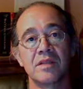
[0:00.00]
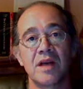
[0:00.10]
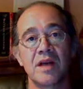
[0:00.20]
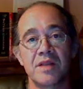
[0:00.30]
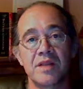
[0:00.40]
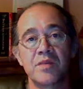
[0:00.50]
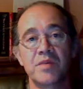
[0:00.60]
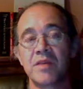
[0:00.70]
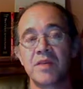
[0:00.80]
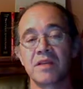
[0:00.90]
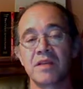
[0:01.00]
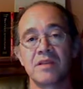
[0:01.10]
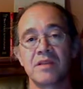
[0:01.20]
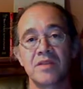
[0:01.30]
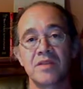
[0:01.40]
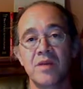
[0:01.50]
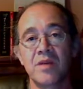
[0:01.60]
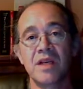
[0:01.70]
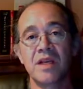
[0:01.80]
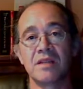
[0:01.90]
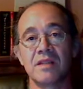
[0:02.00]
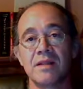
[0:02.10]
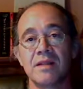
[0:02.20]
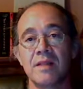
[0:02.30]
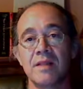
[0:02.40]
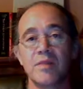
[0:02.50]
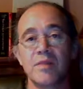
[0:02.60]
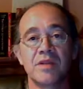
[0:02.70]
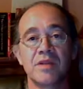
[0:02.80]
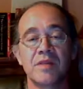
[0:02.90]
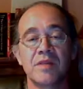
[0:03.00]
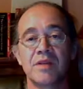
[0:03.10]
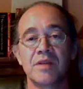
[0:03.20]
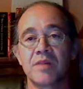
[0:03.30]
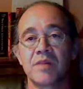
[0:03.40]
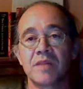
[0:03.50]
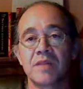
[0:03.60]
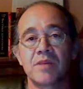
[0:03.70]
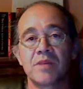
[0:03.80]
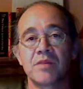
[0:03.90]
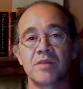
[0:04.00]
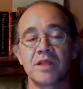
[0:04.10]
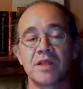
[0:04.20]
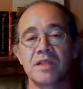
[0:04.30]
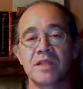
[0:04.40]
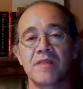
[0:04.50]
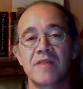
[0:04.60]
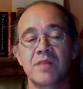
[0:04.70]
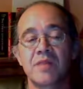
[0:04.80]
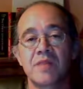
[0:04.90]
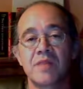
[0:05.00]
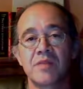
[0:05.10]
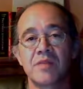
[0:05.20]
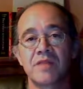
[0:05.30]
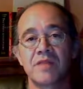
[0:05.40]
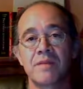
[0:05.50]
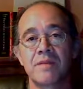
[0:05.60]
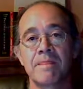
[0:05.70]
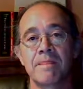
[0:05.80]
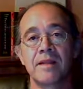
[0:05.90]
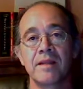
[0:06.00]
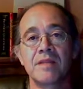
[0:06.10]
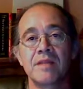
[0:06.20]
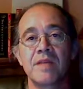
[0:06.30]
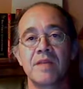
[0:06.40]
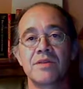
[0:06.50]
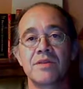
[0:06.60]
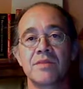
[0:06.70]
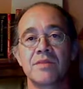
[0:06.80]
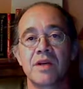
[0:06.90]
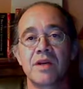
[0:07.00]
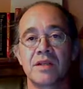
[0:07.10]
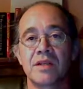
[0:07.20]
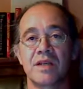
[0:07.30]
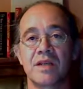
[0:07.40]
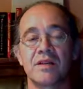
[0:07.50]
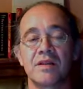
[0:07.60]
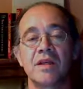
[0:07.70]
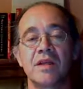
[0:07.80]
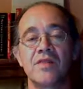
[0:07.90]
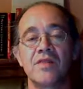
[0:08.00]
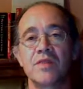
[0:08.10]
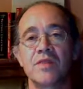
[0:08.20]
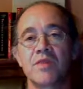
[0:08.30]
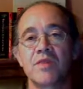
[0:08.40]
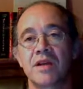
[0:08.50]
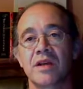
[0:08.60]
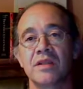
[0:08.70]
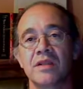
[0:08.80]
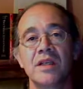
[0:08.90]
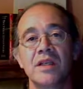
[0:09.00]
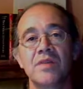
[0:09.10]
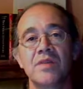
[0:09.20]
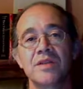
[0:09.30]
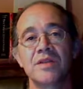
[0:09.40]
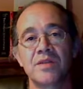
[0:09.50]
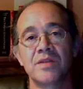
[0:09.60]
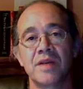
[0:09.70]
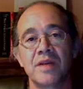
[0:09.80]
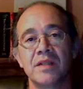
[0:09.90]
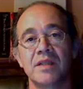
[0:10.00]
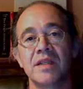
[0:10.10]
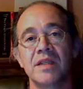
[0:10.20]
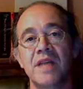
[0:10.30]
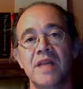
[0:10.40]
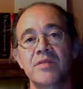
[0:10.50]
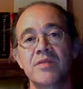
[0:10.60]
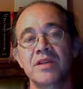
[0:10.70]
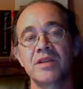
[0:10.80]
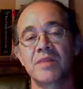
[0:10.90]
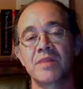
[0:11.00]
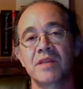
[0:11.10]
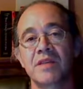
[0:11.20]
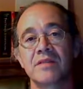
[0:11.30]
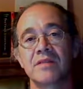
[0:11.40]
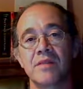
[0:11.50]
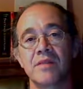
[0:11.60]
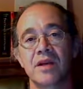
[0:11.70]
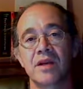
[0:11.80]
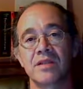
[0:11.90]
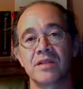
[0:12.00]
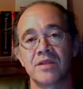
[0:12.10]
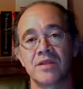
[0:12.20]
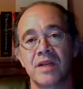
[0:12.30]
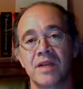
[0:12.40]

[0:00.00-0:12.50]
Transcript: Honest bookkeeping. That's all we need. People talk about going back to barter, but it doesn't have to be that primitive. Let's imagine there's a market in town, a farmer's market. It works this way. You have to bring something to the market to trade.